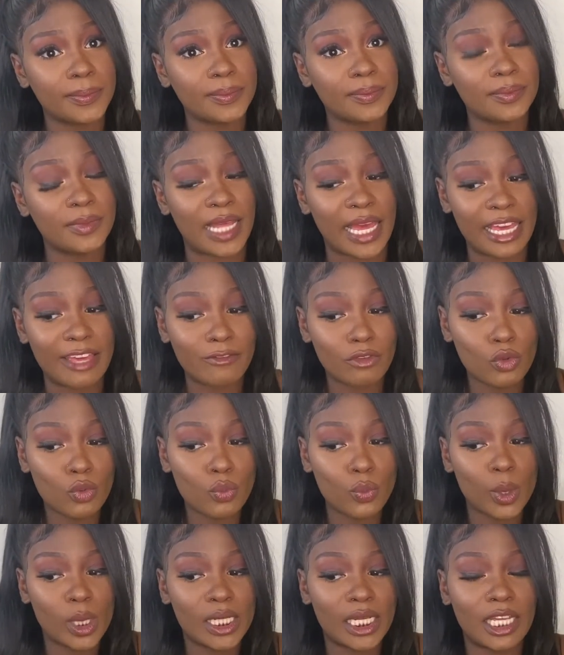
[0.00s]
Like if you
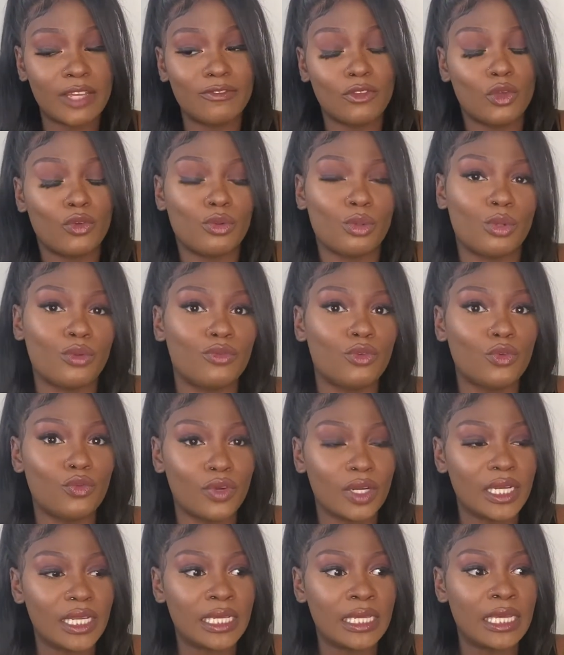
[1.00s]
will, if you if you
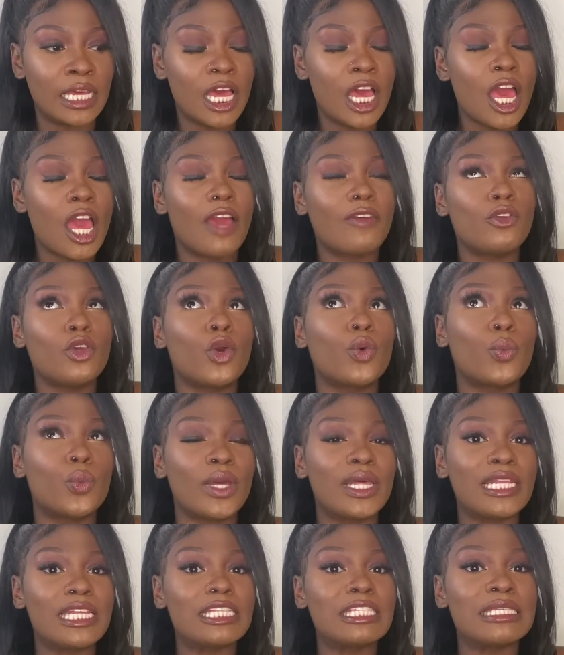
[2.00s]
really, if you're
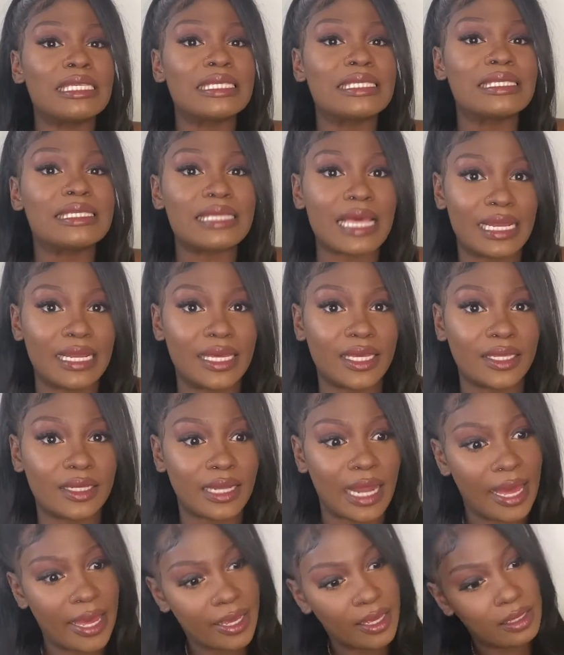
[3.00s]
willing to sell it,
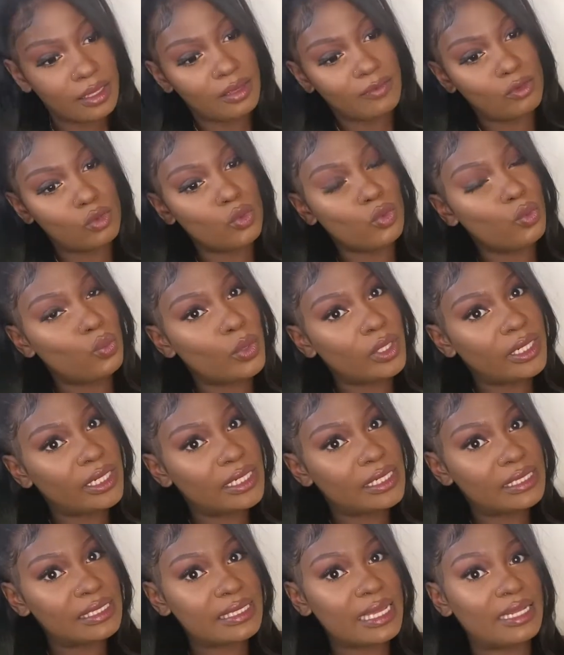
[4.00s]
like if you willing
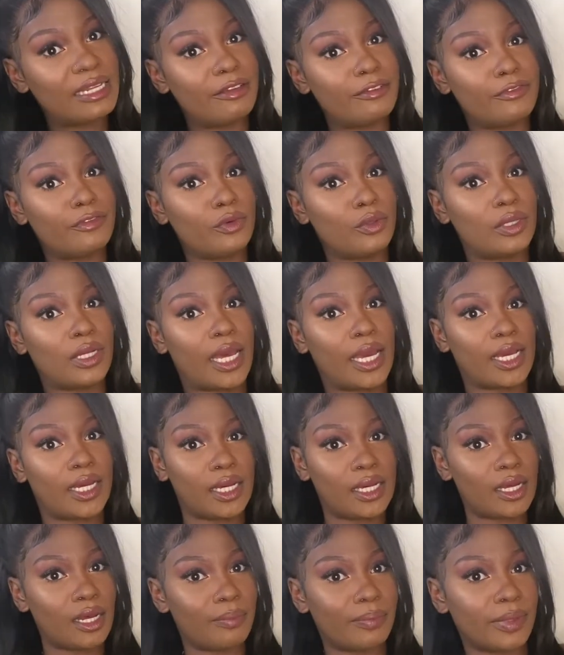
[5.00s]
to sell it for like a
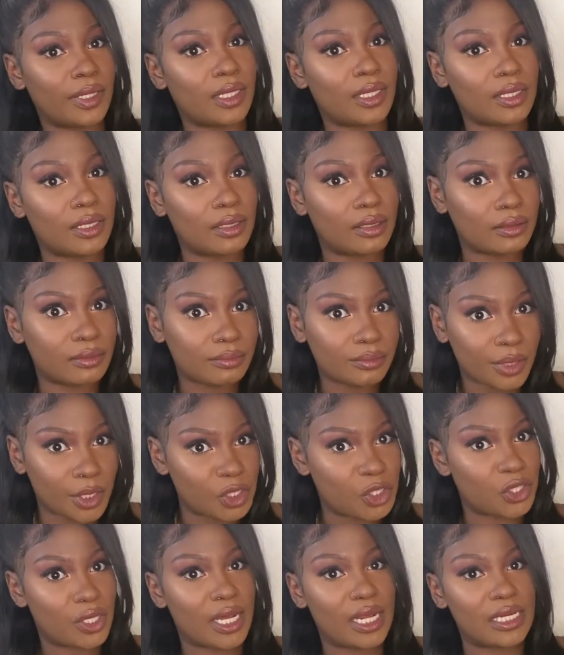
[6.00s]
couple of
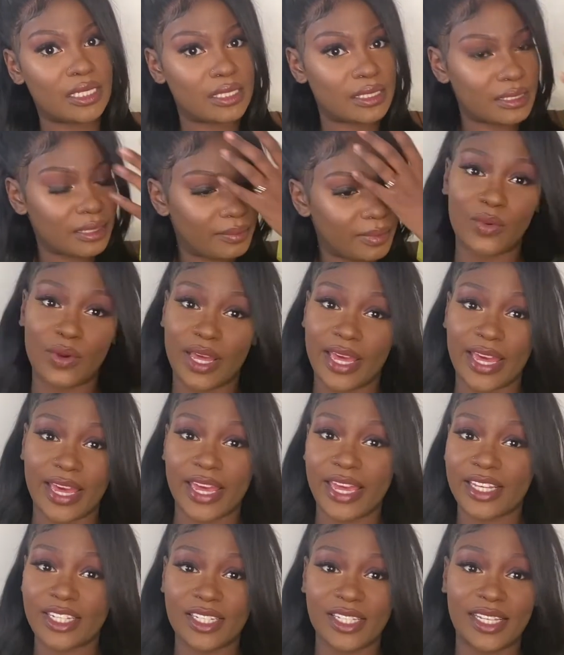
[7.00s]
hundred dollars or something. Like
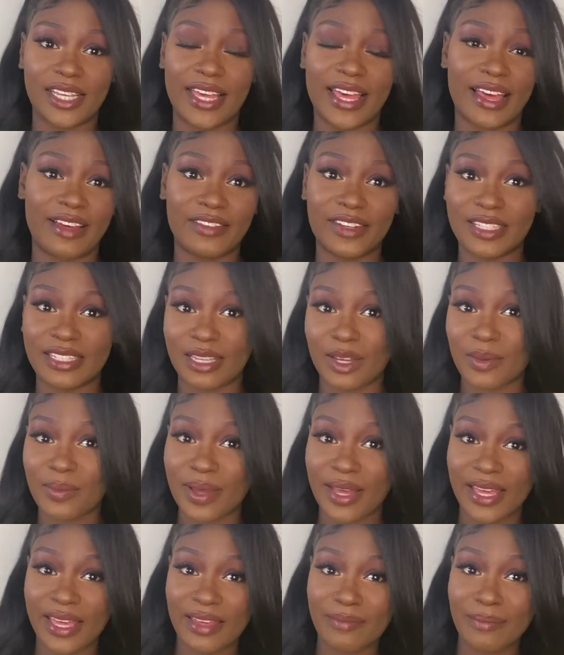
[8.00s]
I actually ever sell
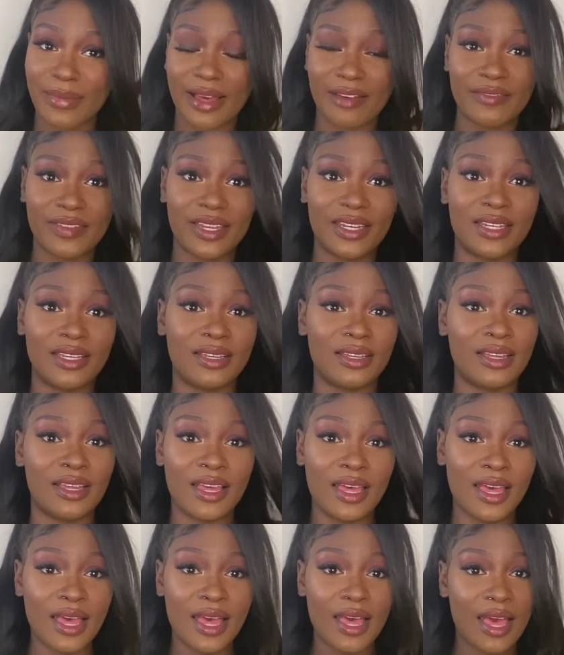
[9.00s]
my my vendor,
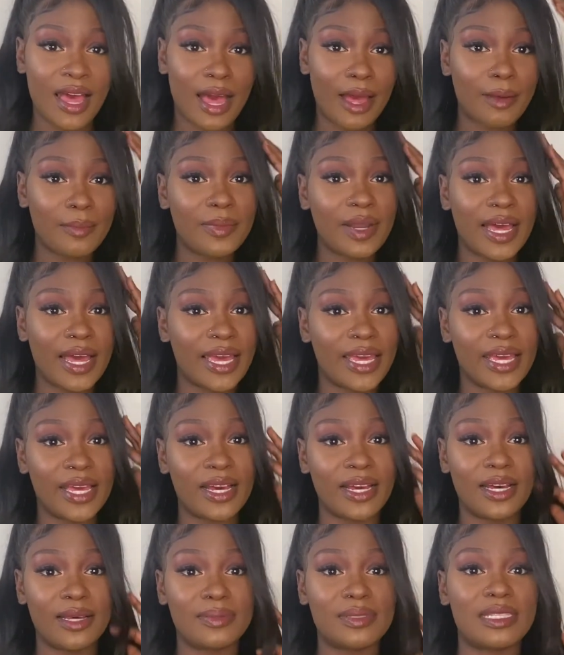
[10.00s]
I'm like
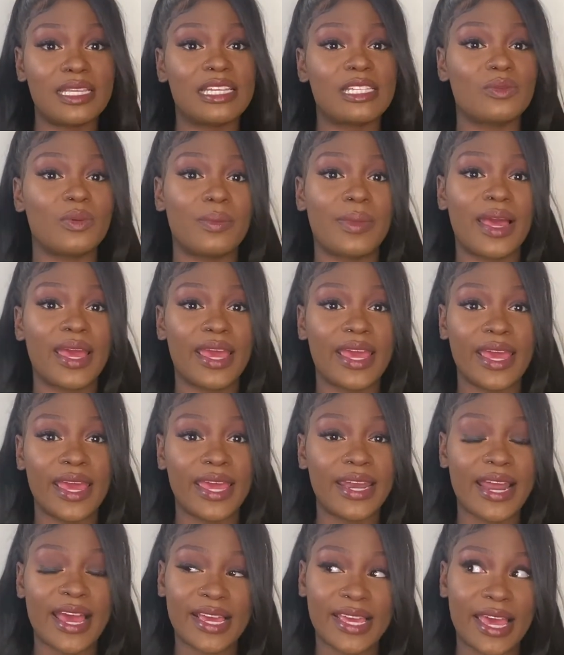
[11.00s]
obsessed with my hair,
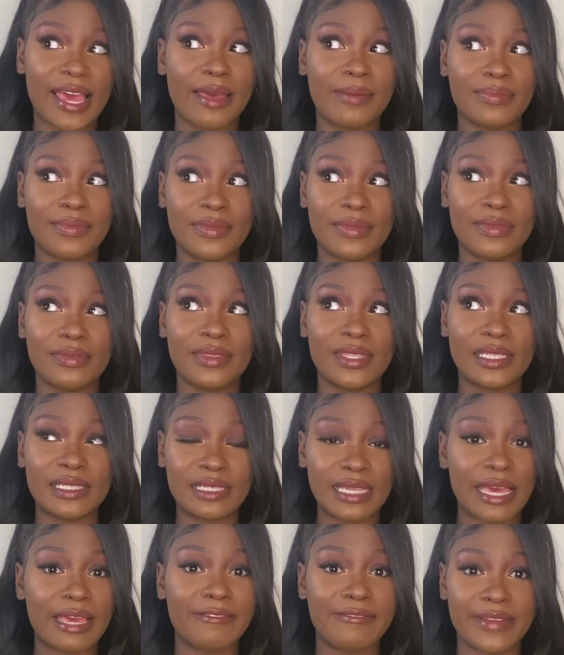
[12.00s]
and I kept the
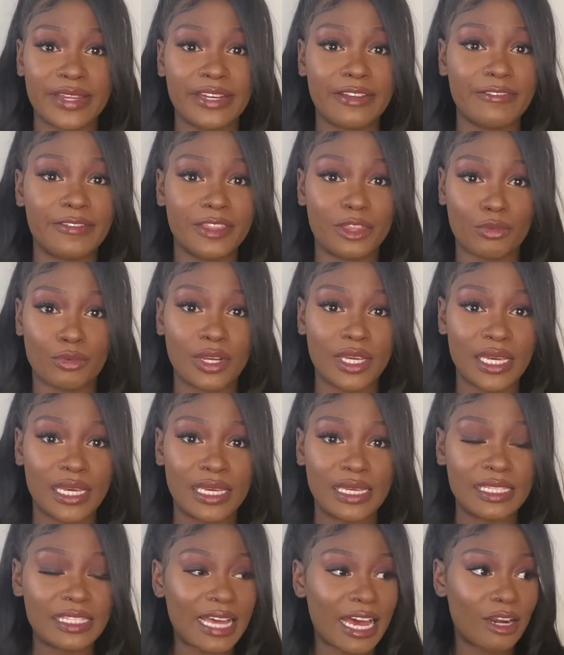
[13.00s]
same vendor for three
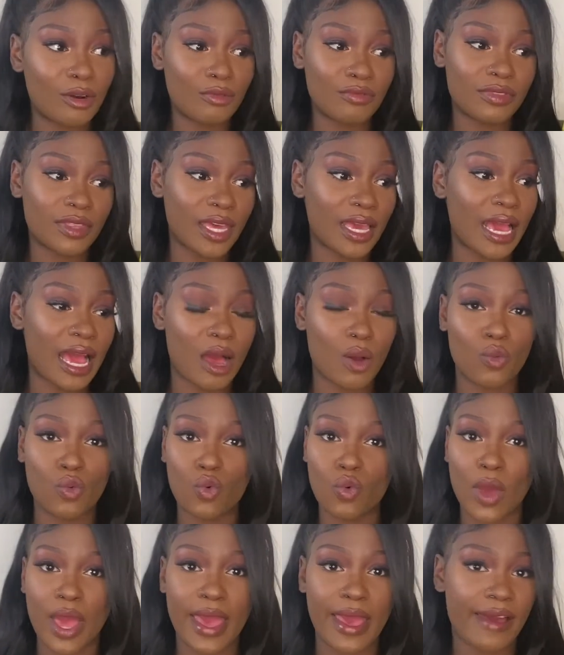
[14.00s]
years, I don't think I
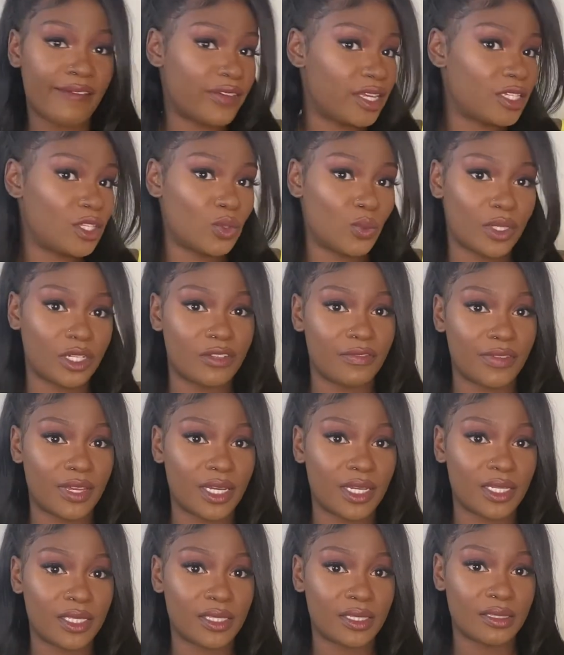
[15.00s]
will ever switch
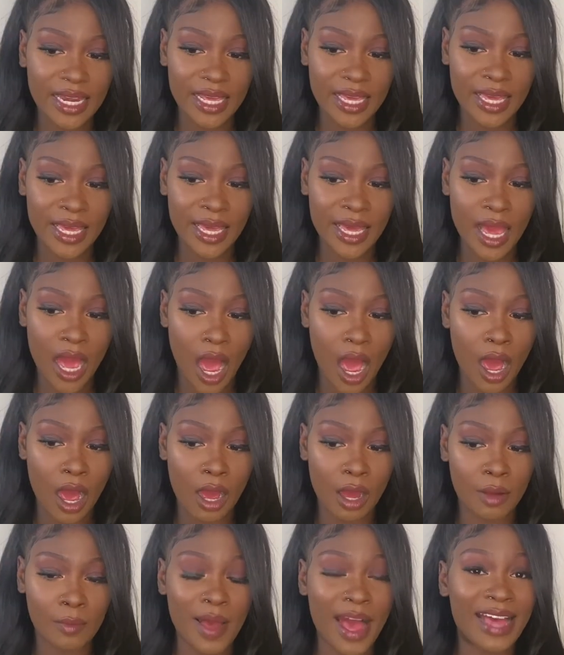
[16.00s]
vendors. It,
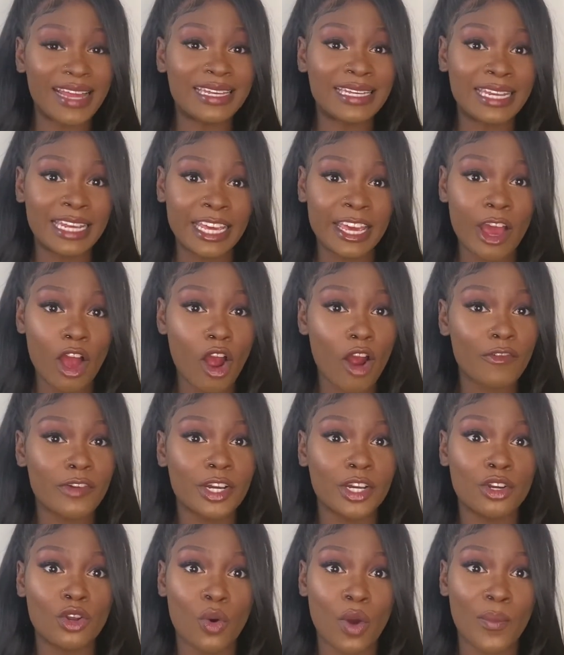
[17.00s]
um, I did
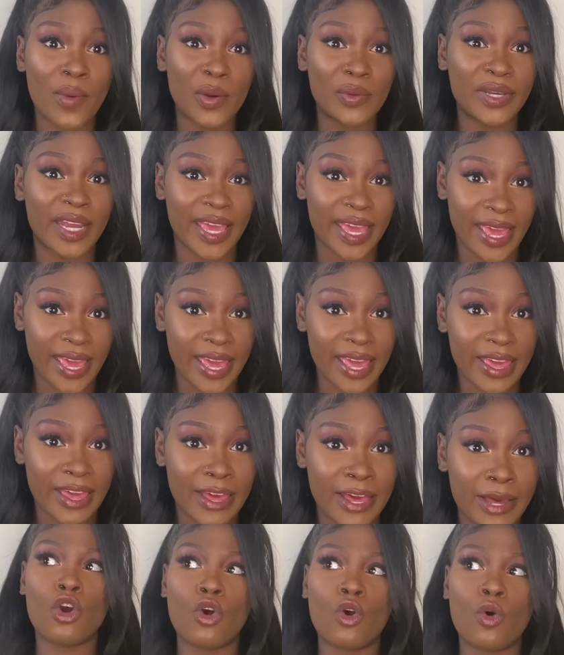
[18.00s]
already know about their
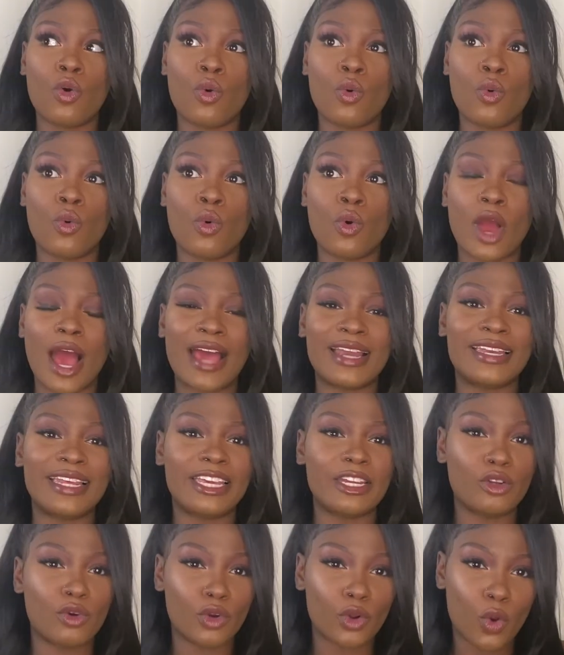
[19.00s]
hair. but I
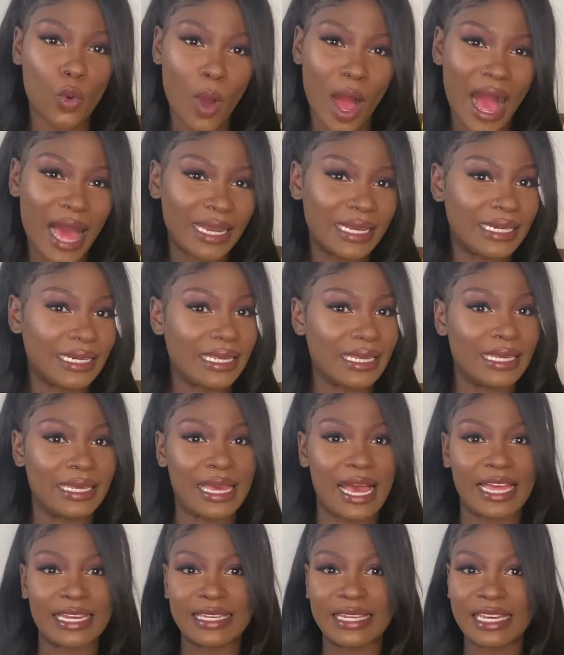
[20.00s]
did know the quality.
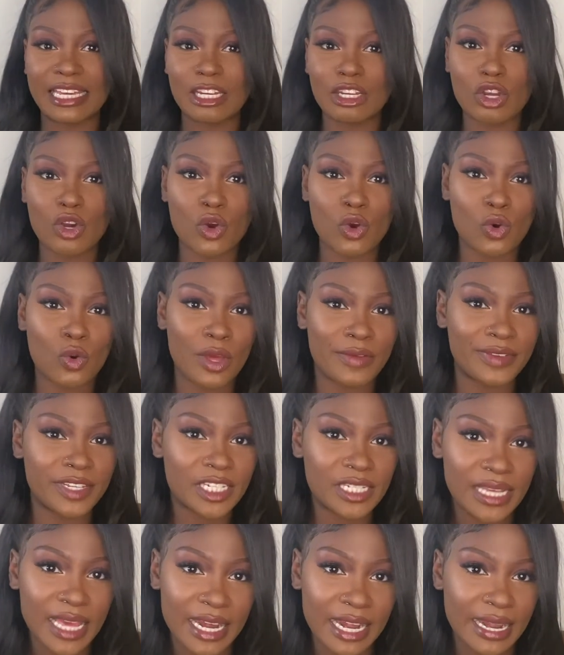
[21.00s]
I did know if
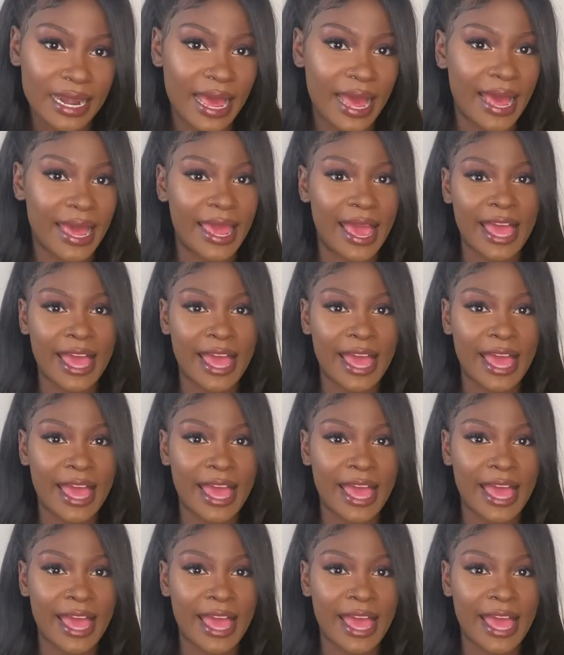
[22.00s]
it's shed or not.